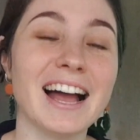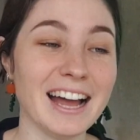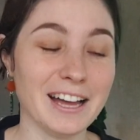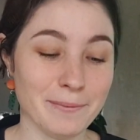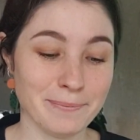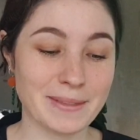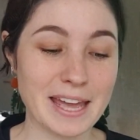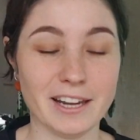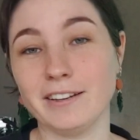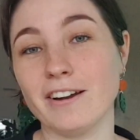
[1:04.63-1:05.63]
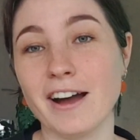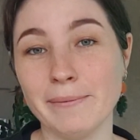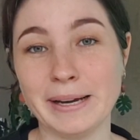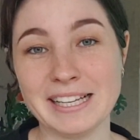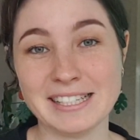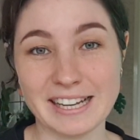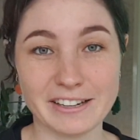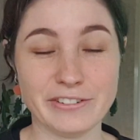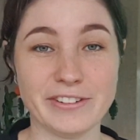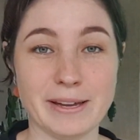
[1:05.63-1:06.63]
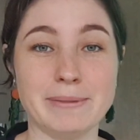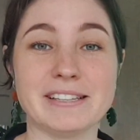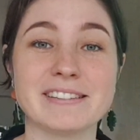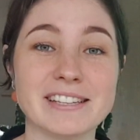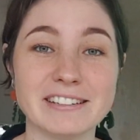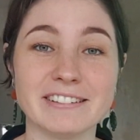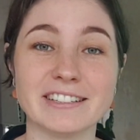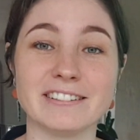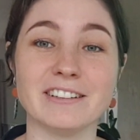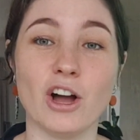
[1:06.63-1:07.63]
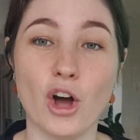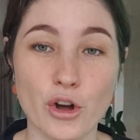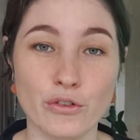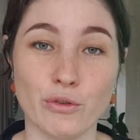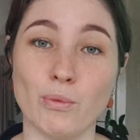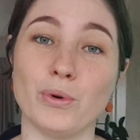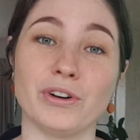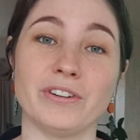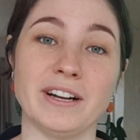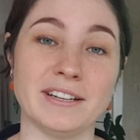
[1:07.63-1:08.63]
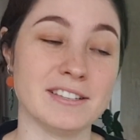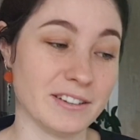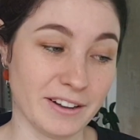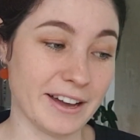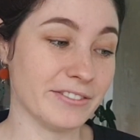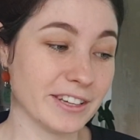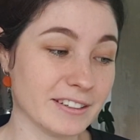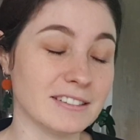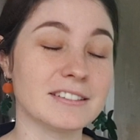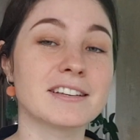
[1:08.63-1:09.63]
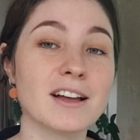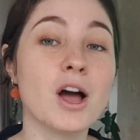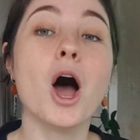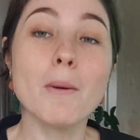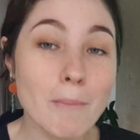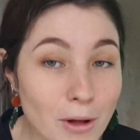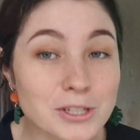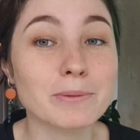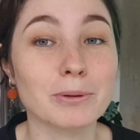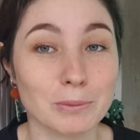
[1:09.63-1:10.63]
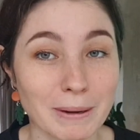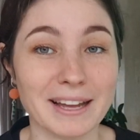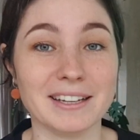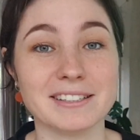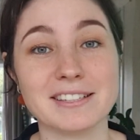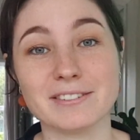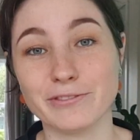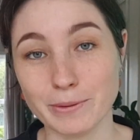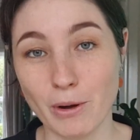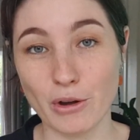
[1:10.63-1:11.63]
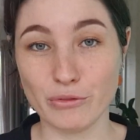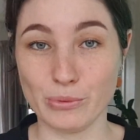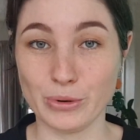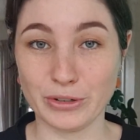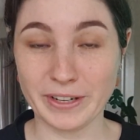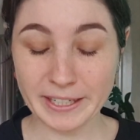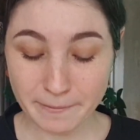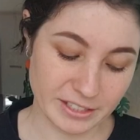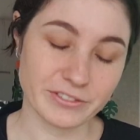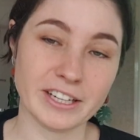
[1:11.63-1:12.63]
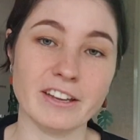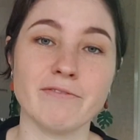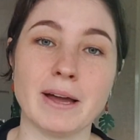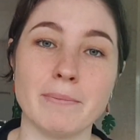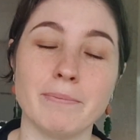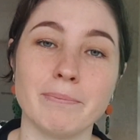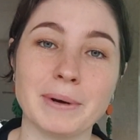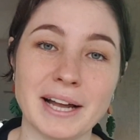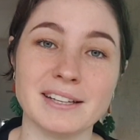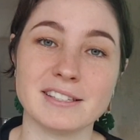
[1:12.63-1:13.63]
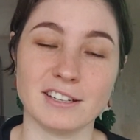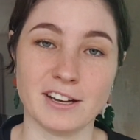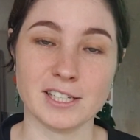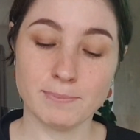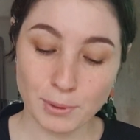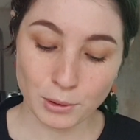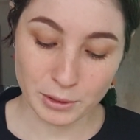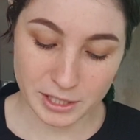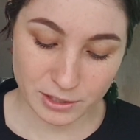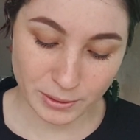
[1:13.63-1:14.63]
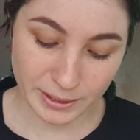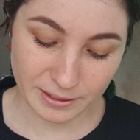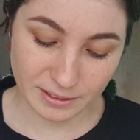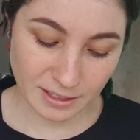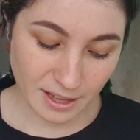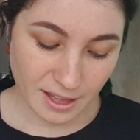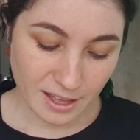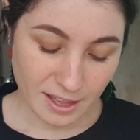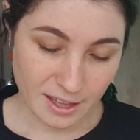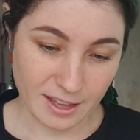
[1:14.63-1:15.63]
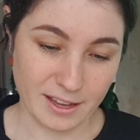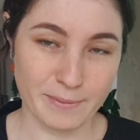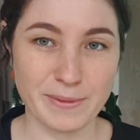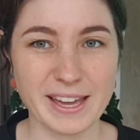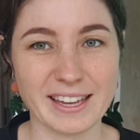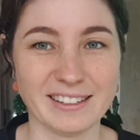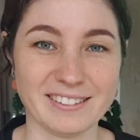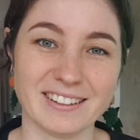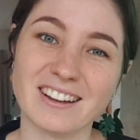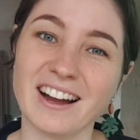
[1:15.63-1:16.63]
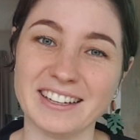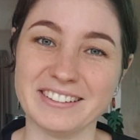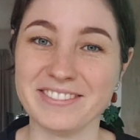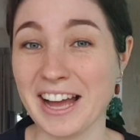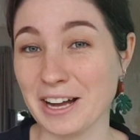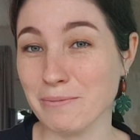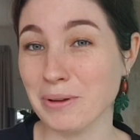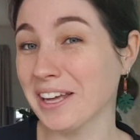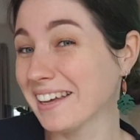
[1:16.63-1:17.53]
And I myself am a serial overwaterer, so I've killed multiple plants from overwatering. If I give my plants a nice porous soil, that can kind of help